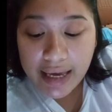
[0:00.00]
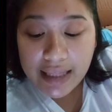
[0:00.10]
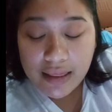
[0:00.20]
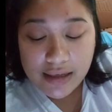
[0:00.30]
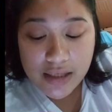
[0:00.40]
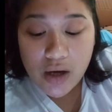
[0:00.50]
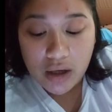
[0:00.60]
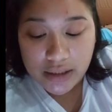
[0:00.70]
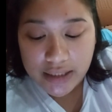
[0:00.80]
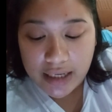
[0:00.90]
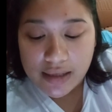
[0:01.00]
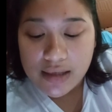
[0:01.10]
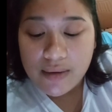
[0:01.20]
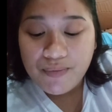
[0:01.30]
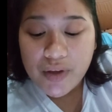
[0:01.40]
in this
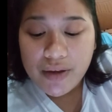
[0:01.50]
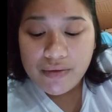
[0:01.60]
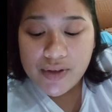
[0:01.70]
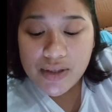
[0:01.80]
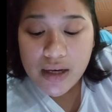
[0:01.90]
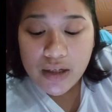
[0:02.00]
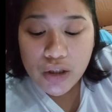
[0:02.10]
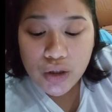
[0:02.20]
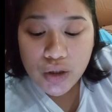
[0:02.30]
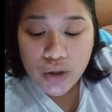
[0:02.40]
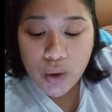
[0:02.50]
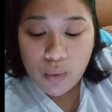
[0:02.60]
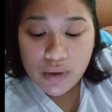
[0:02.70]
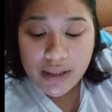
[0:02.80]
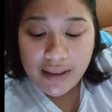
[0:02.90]
context. The study
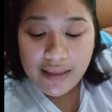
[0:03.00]
showed